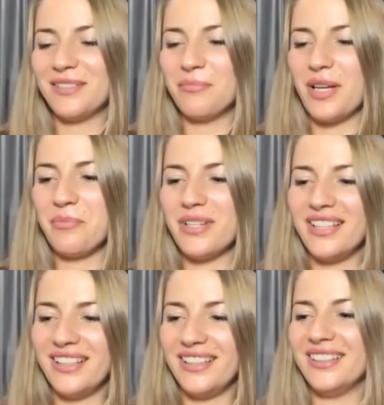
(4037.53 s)
that
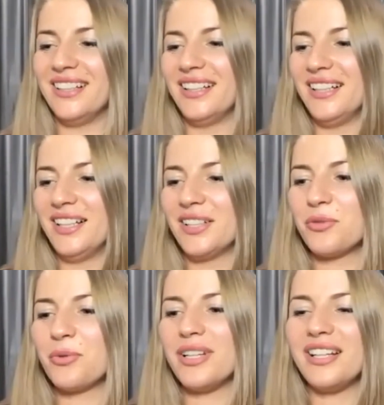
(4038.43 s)
maybe
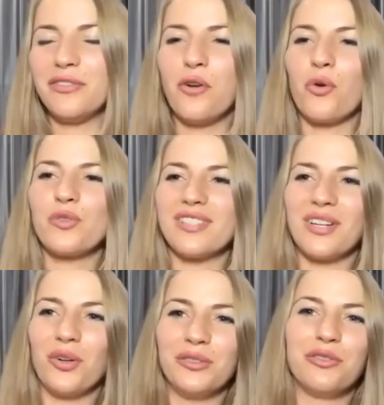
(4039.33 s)
really
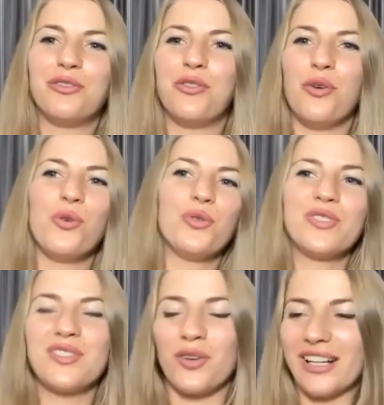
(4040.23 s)
focusing on
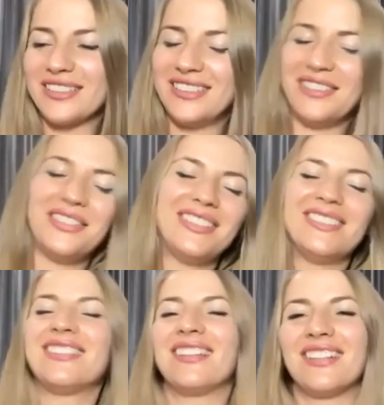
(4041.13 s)
foods or
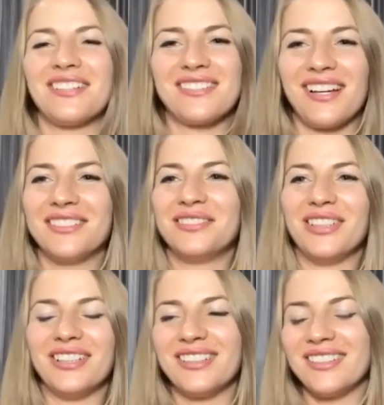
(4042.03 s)
activities that are
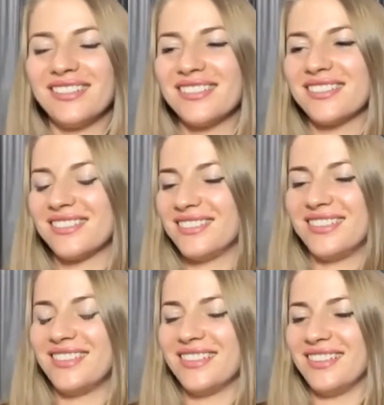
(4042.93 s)
sattvic,
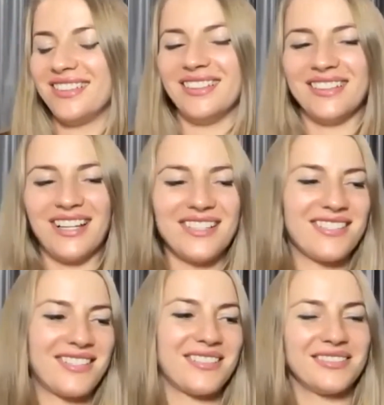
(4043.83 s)

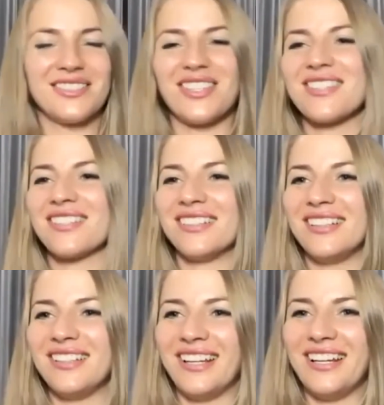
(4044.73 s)
that's just
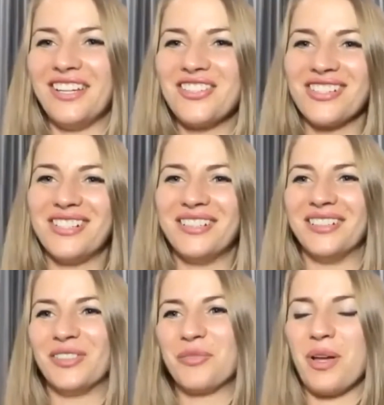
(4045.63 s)
an
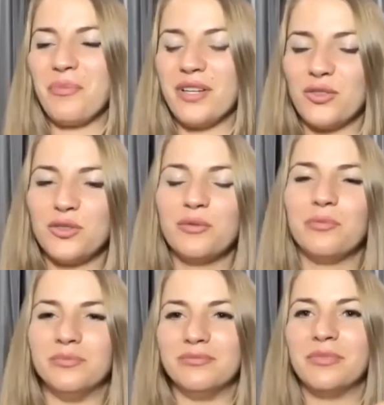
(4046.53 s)
initial, or maybe could
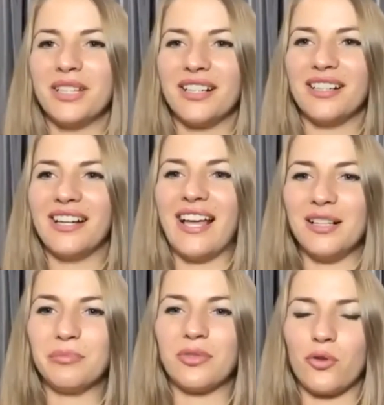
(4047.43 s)
be a
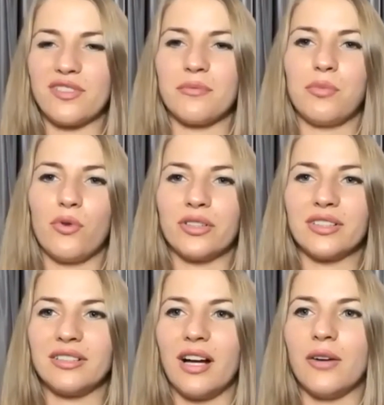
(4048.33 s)
help or
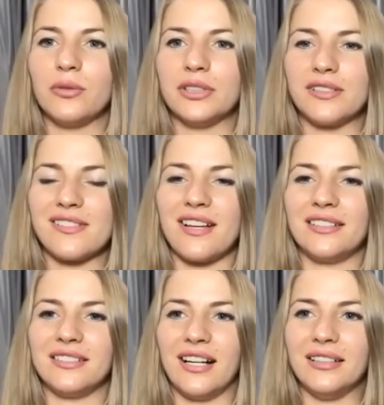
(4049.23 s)
support in our
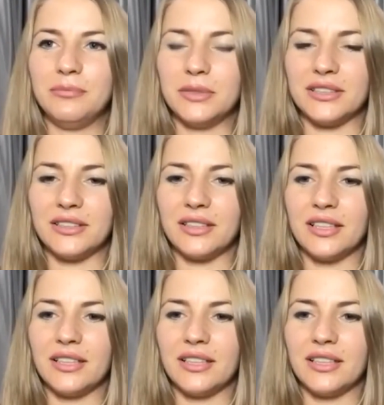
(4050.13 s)
sadhana, but